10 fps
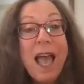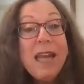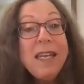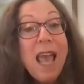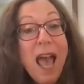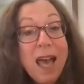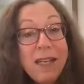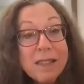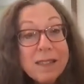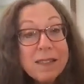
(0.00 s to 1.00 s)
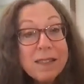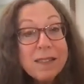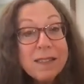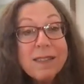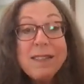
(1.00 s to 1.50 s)
And yet,
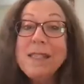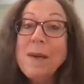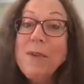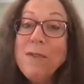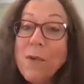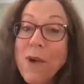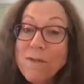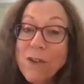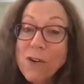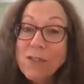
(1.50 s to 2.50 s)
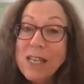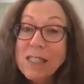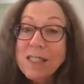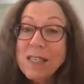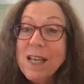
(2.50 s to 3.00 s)
and some of you have heard
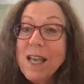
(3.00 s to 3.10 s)
this,